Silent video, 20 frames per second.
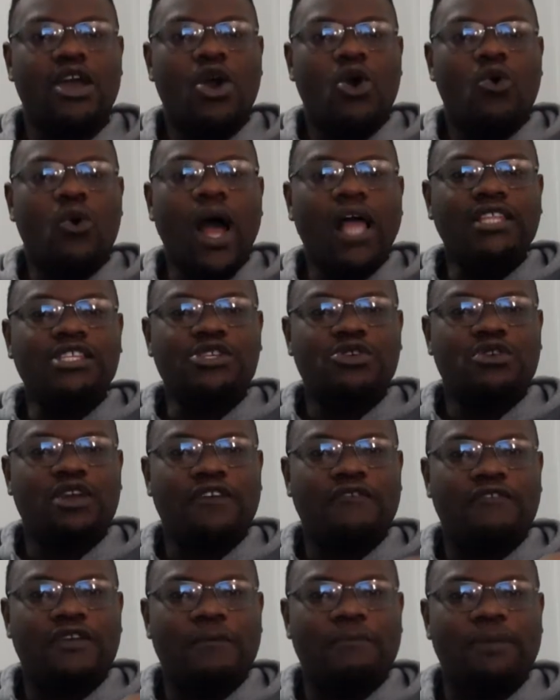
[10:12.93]
Once you
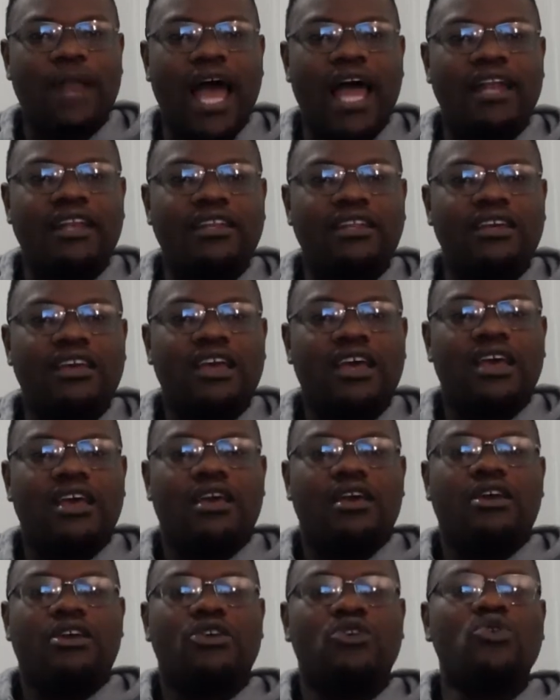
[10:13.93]
have a plan,
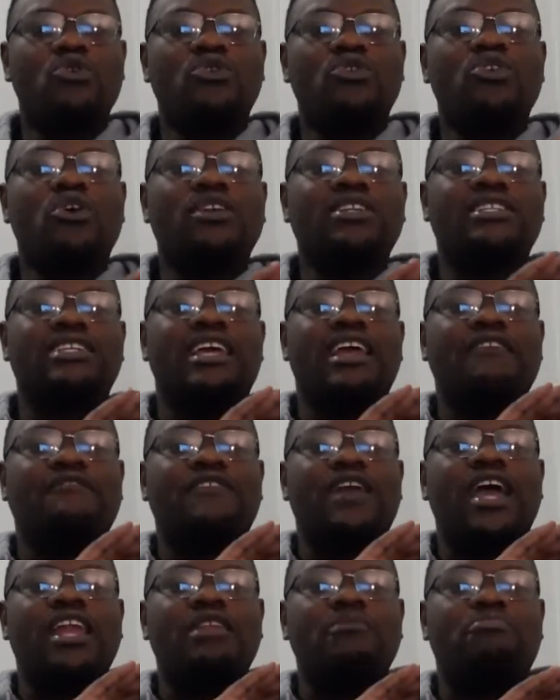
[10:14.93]
you will not
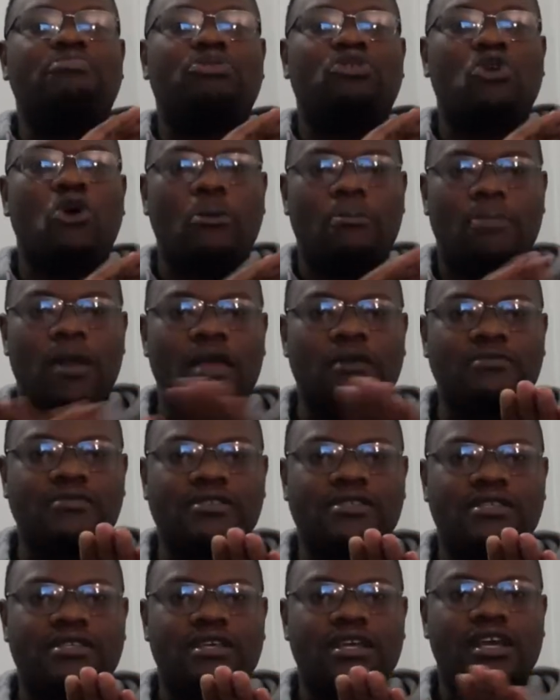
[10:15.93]
have any
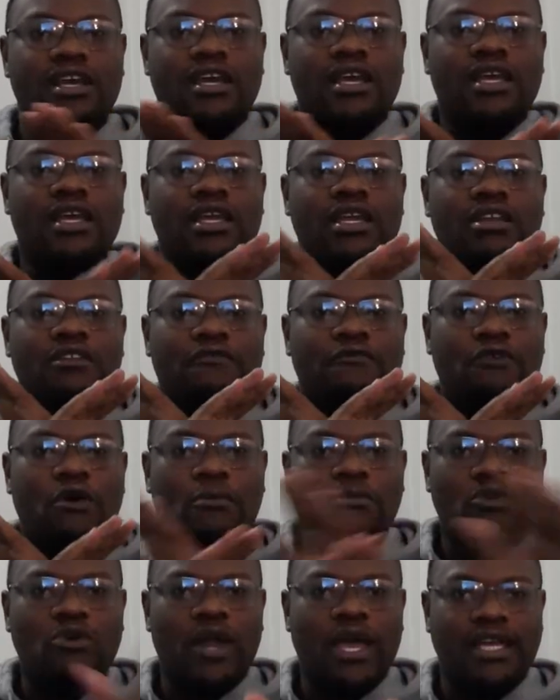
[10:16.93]
problems in
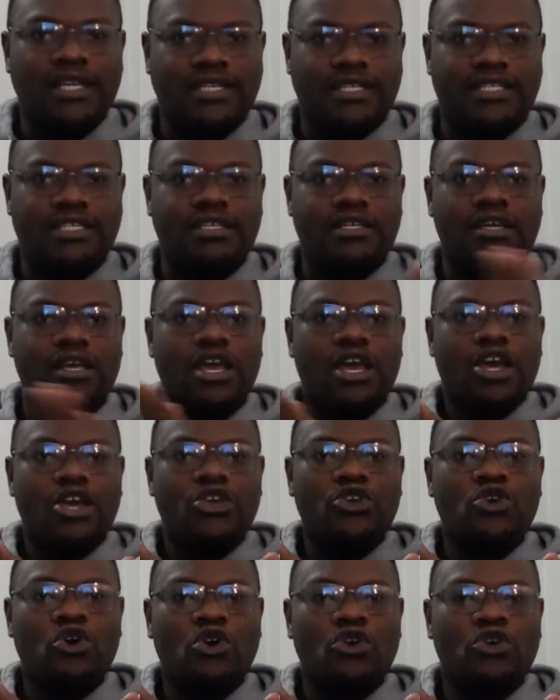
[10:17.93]
formulating
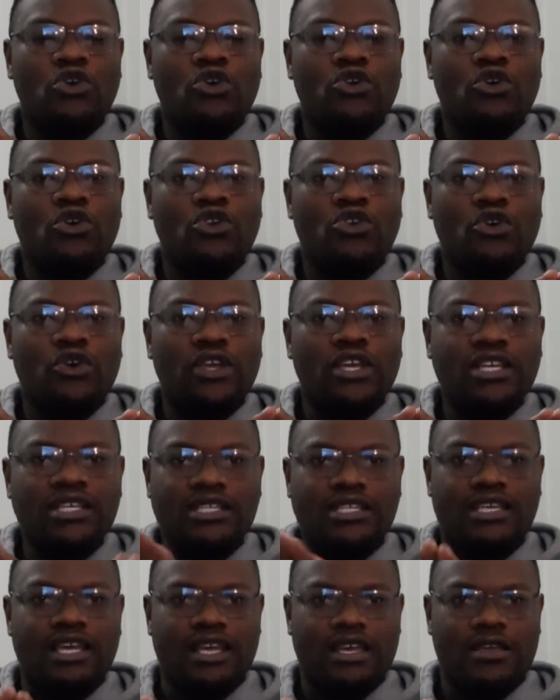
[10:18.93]
your
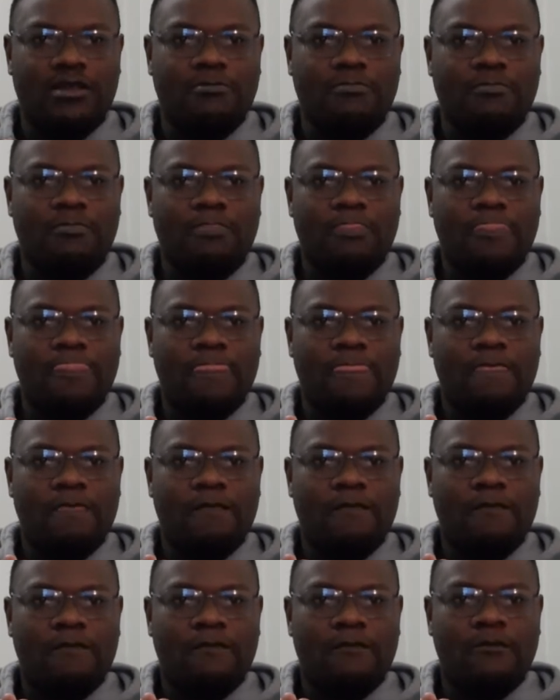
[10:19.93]
essay,
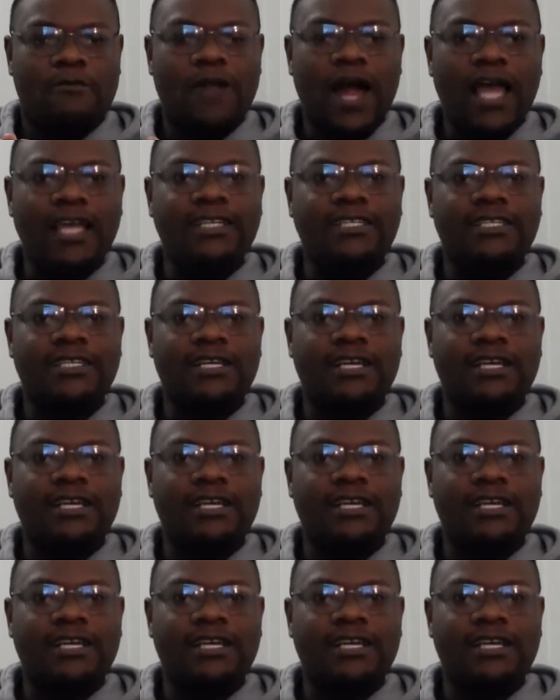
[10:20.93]
right?